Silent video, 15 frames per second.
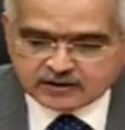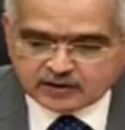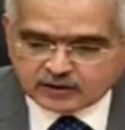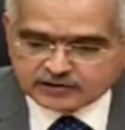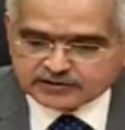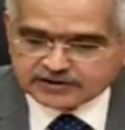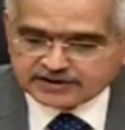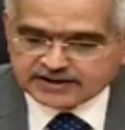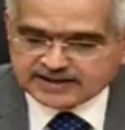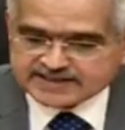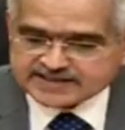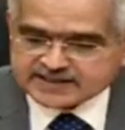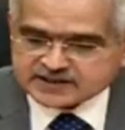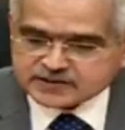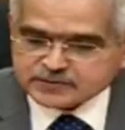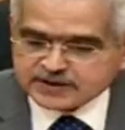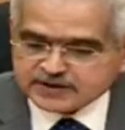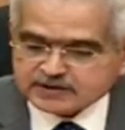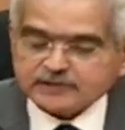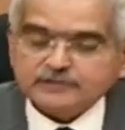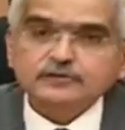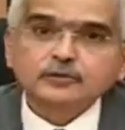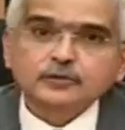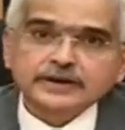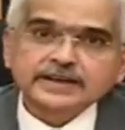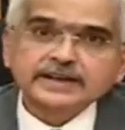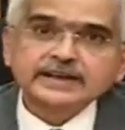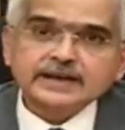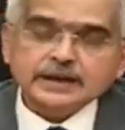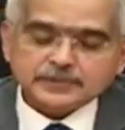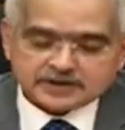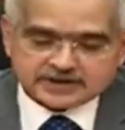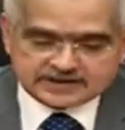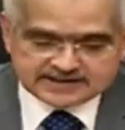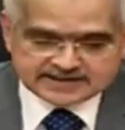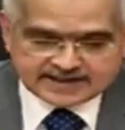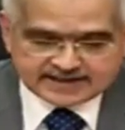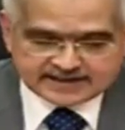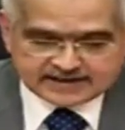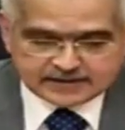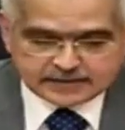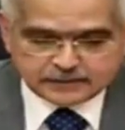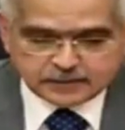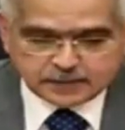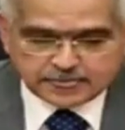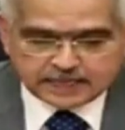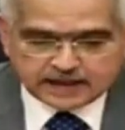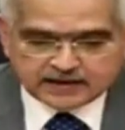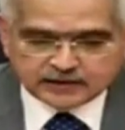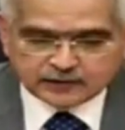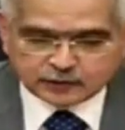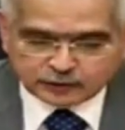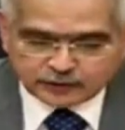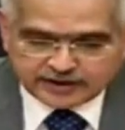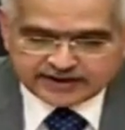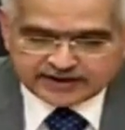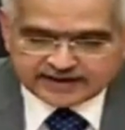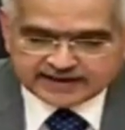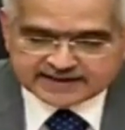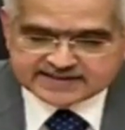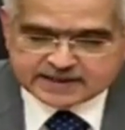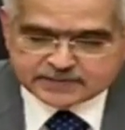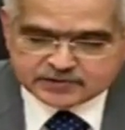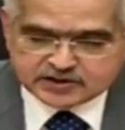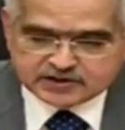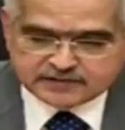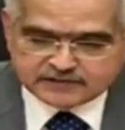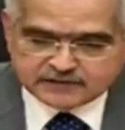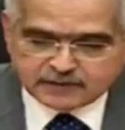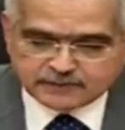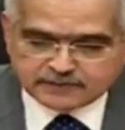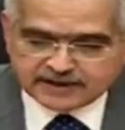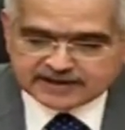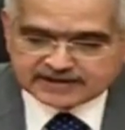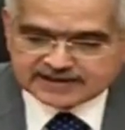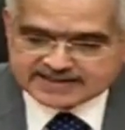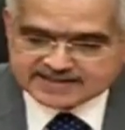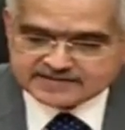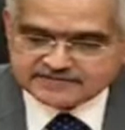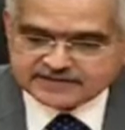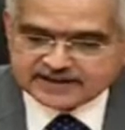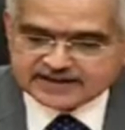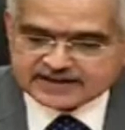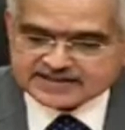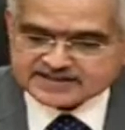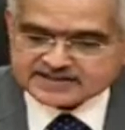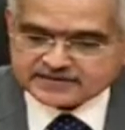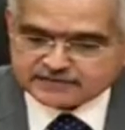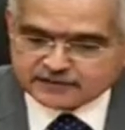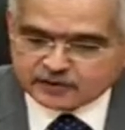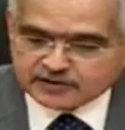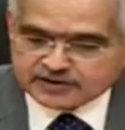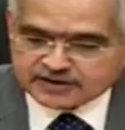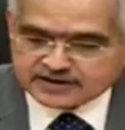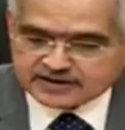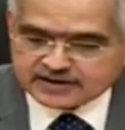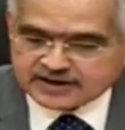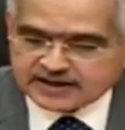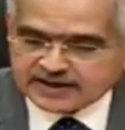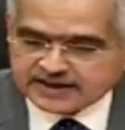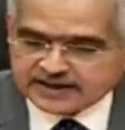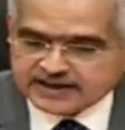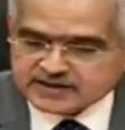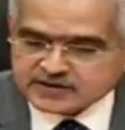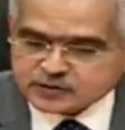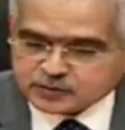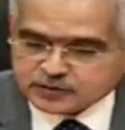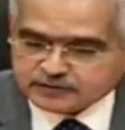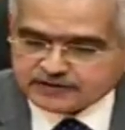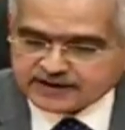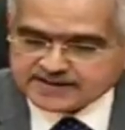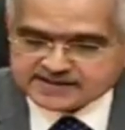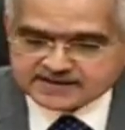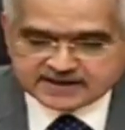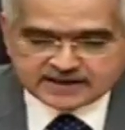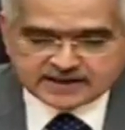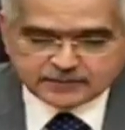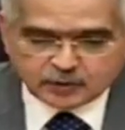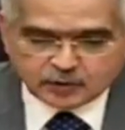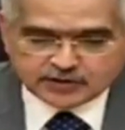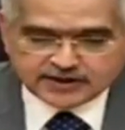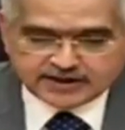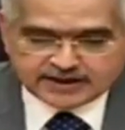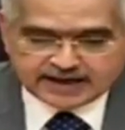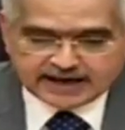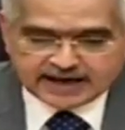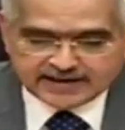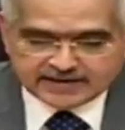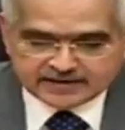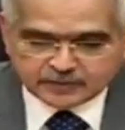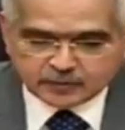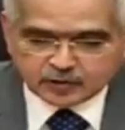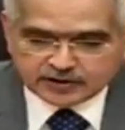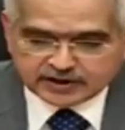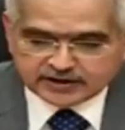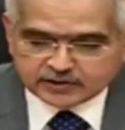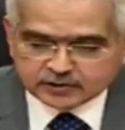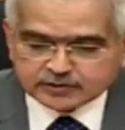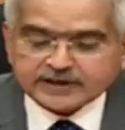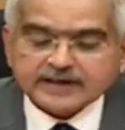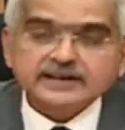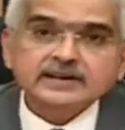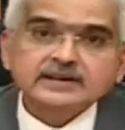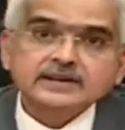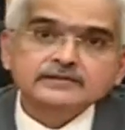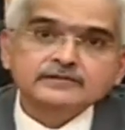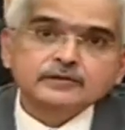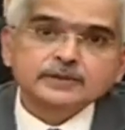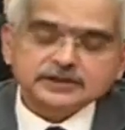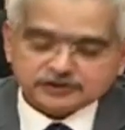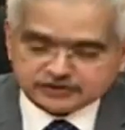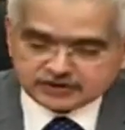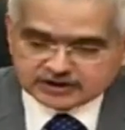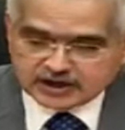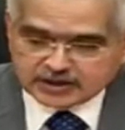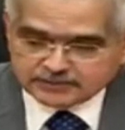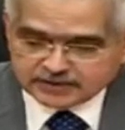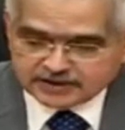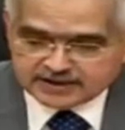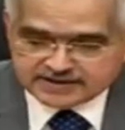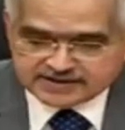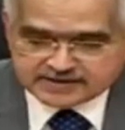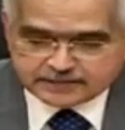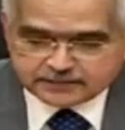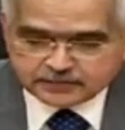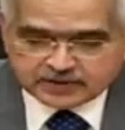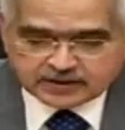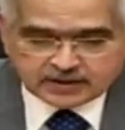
or reassessment of working capital cycle. 3, exemption from being classified as defaulter in supervisory reporting and reporting to credit information companies.